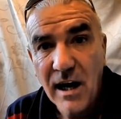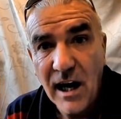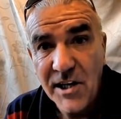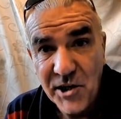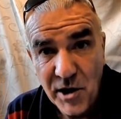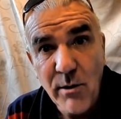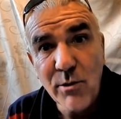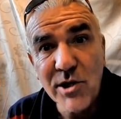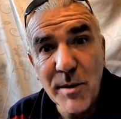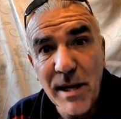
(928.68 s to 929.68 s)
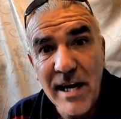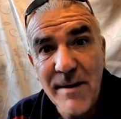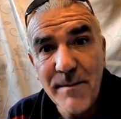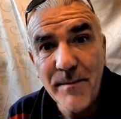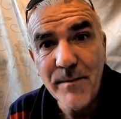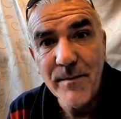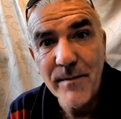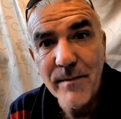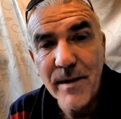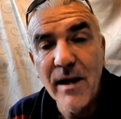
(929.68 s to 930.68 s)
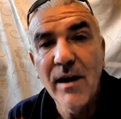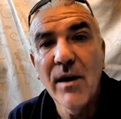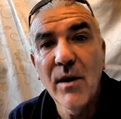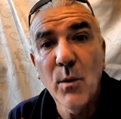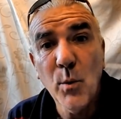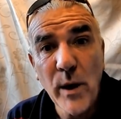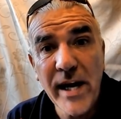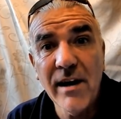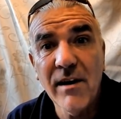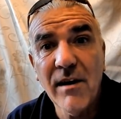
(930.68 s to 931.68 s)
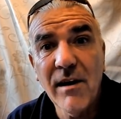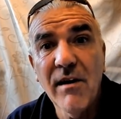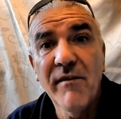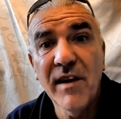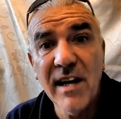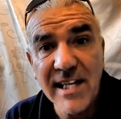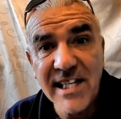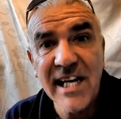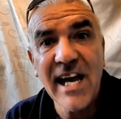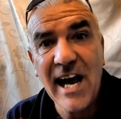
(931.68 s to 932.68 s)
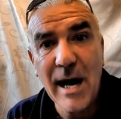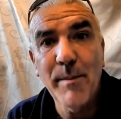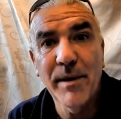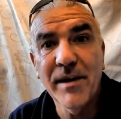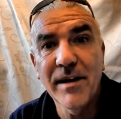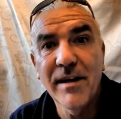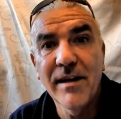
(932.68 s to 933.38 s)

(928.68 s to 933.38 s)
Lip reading: And you know who's to blame? We are for letting it happen.